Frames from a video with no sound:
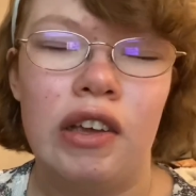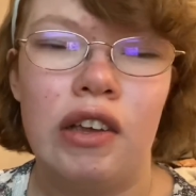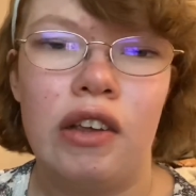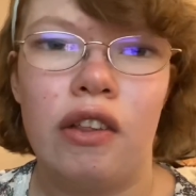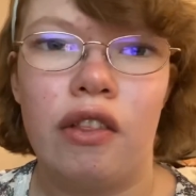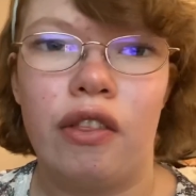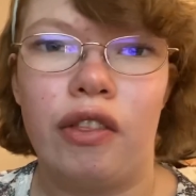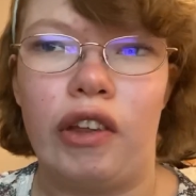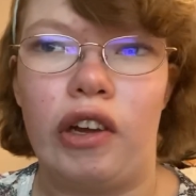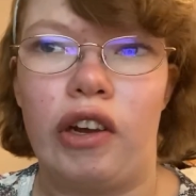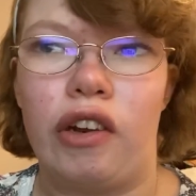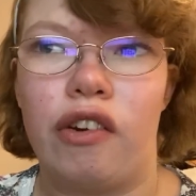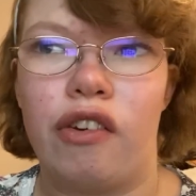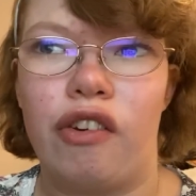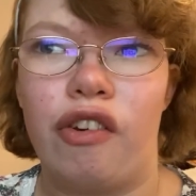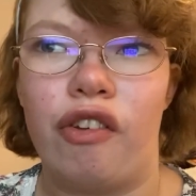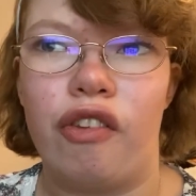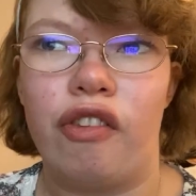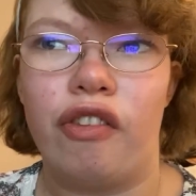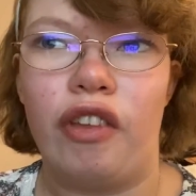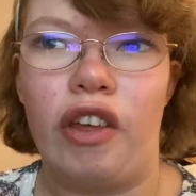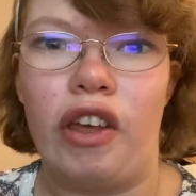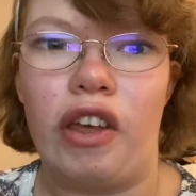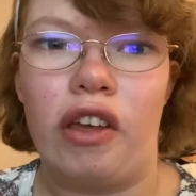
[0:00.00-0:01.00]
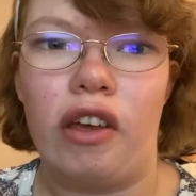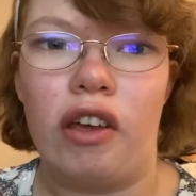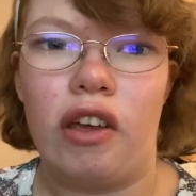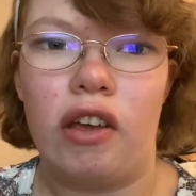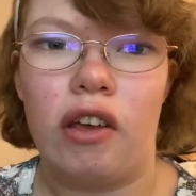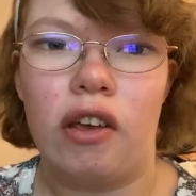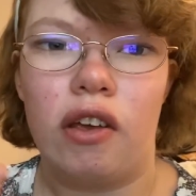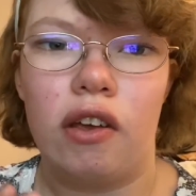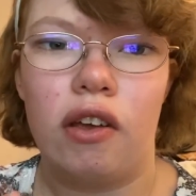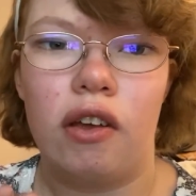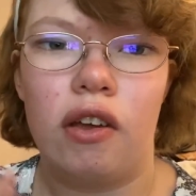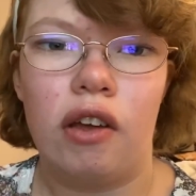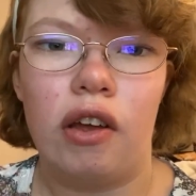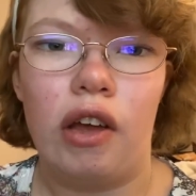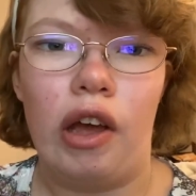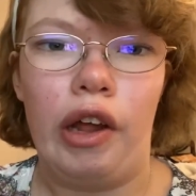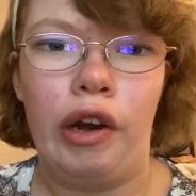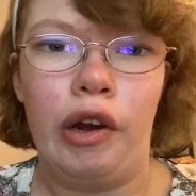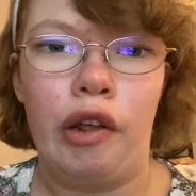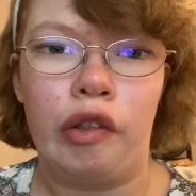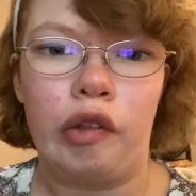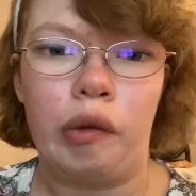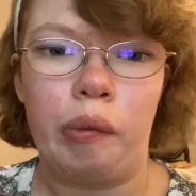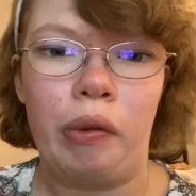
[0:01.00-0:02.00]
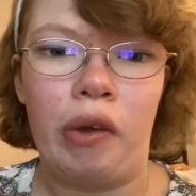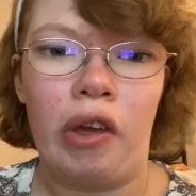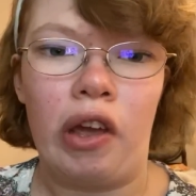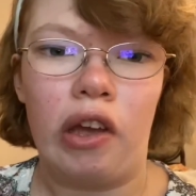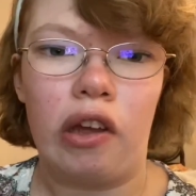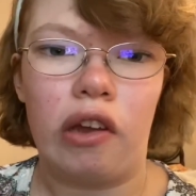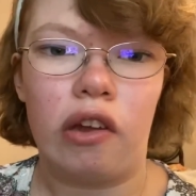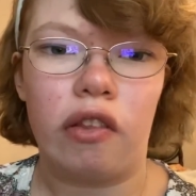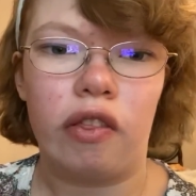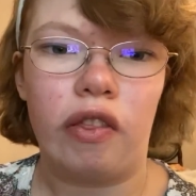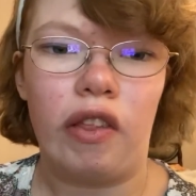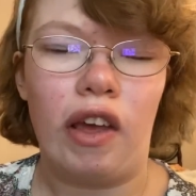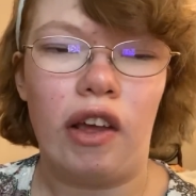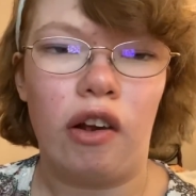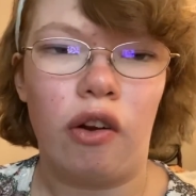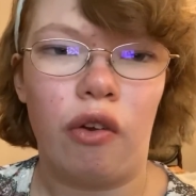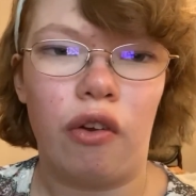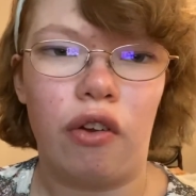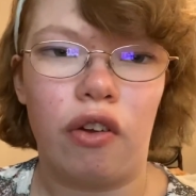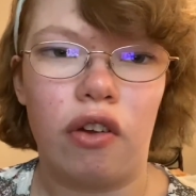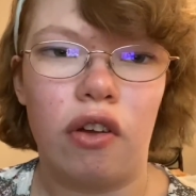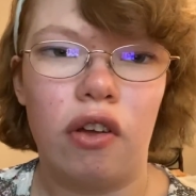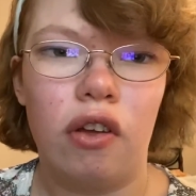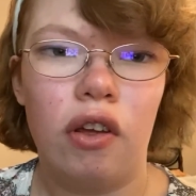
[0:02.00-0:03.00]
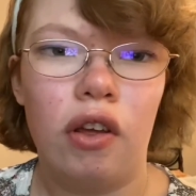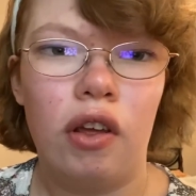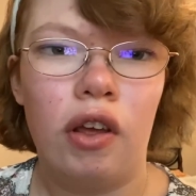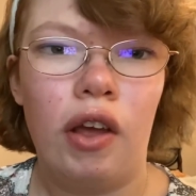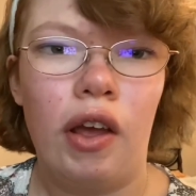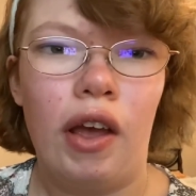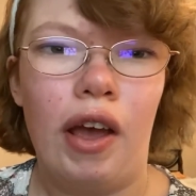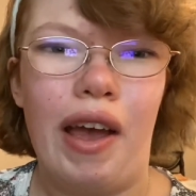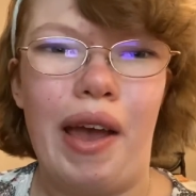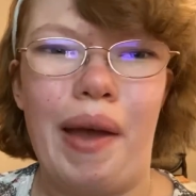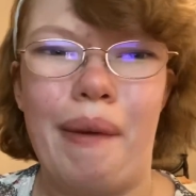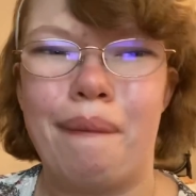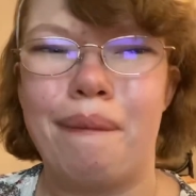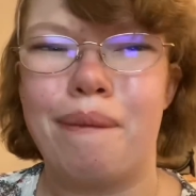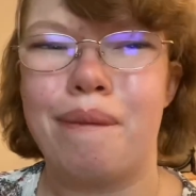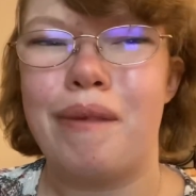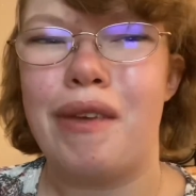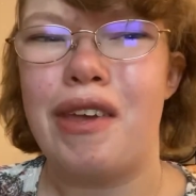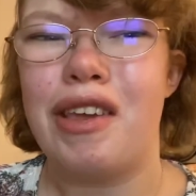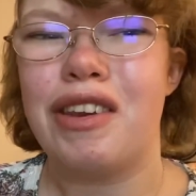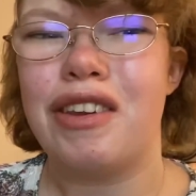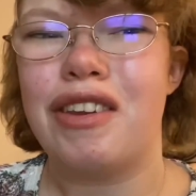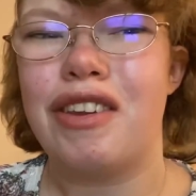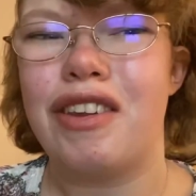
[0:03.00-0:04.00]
they're just like another pair that are a bit